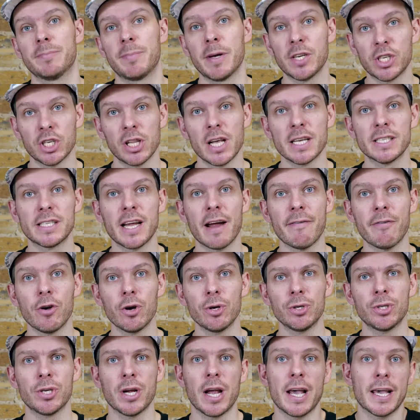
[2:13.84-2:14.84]
Specialized
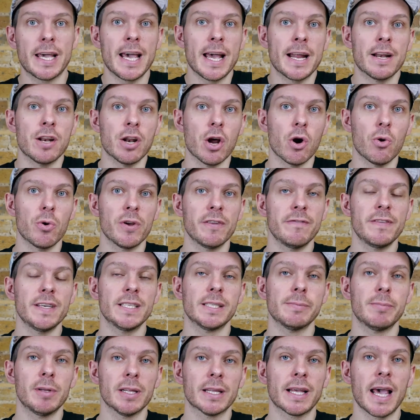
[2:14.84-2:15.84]
diverge, again no
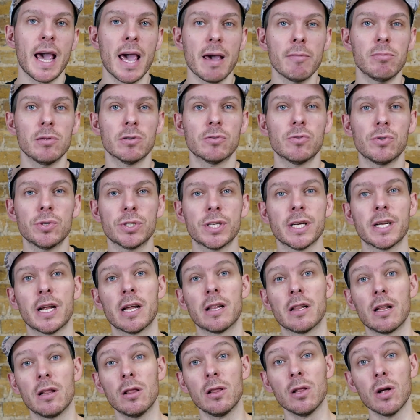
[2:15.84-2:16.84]
invisible cable routing
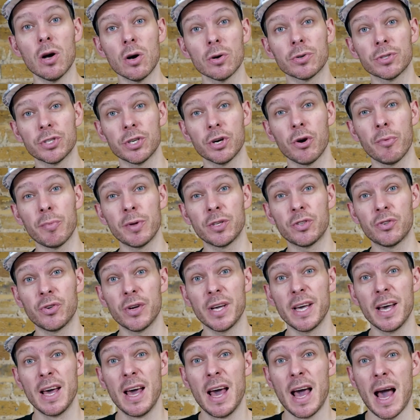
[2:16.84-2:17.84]
and a long
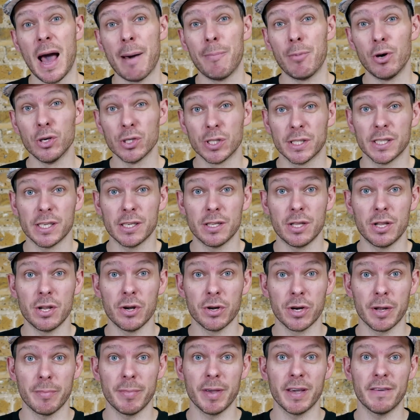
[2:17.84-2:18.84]
geometry. I'm also
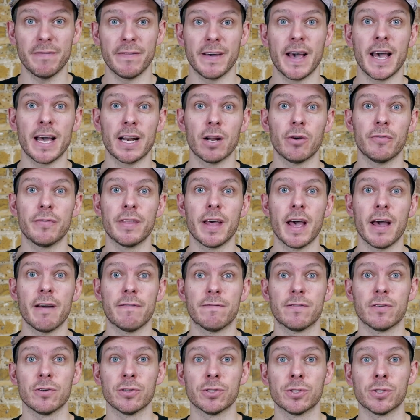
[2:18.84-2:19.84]
not a big fan of their
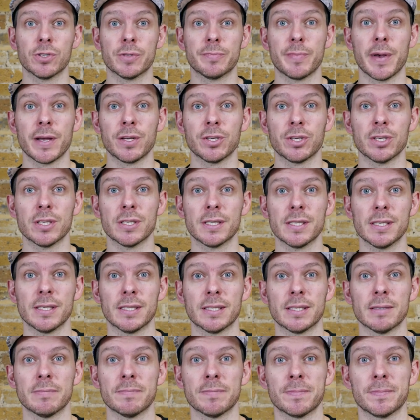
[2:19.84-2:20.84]
front suspension
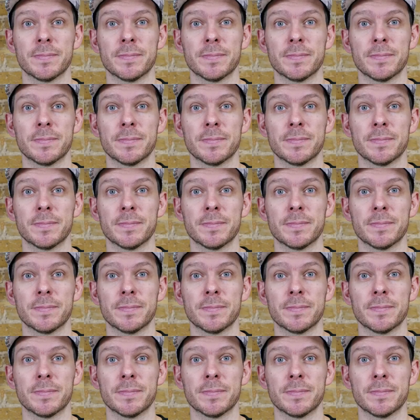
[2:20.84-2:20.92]
system.